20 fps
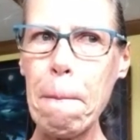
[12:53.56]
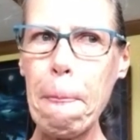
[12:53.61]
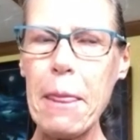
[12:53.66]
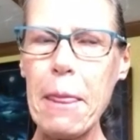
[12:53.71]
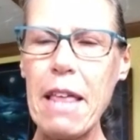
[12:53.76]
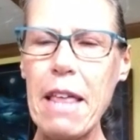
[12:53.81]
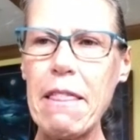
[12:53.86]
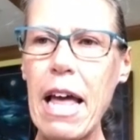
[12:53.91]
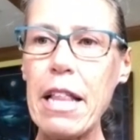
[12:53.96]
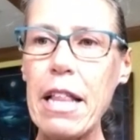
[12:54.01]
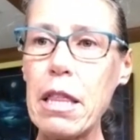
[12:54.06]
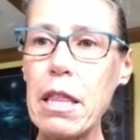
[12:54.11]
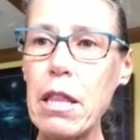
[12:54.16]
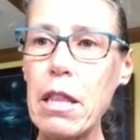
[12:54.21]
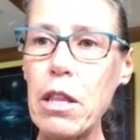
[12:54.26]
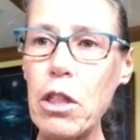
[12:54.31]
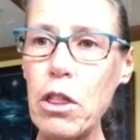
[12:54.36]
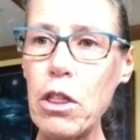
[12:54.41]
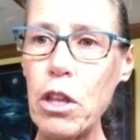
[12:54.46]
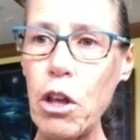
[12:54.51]
that,
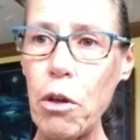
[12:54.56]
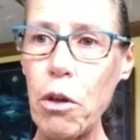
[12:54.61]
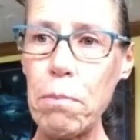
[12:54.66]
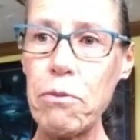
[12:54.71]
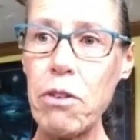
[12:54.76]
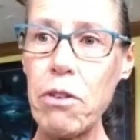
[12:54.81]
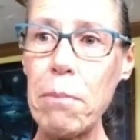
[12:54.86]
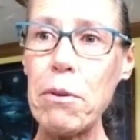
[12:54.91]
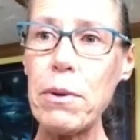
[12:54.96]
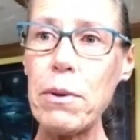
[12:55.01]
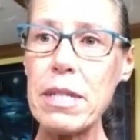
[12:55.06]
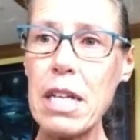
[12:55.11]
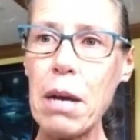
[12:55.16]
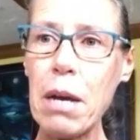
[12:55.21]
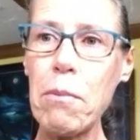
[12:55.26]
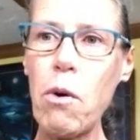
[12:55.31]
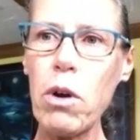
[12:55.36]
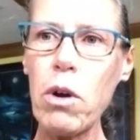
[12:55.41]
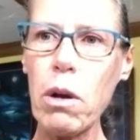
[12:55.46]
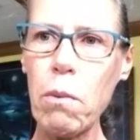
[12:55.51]
somebody was saying,
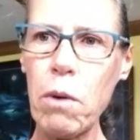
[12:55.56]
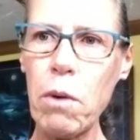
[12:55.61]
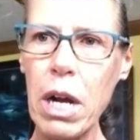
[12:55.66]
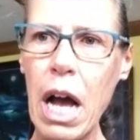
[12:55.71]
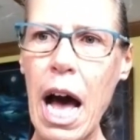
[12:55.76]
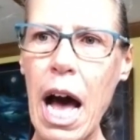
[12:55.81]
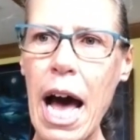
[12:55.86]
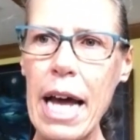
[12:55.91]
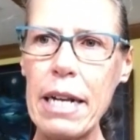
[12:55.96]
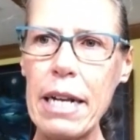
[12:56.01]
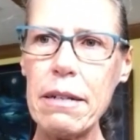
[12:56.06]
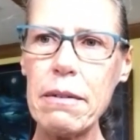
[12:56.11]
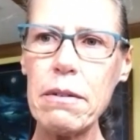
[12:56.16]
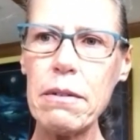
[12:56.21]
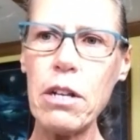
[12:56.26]
well, God,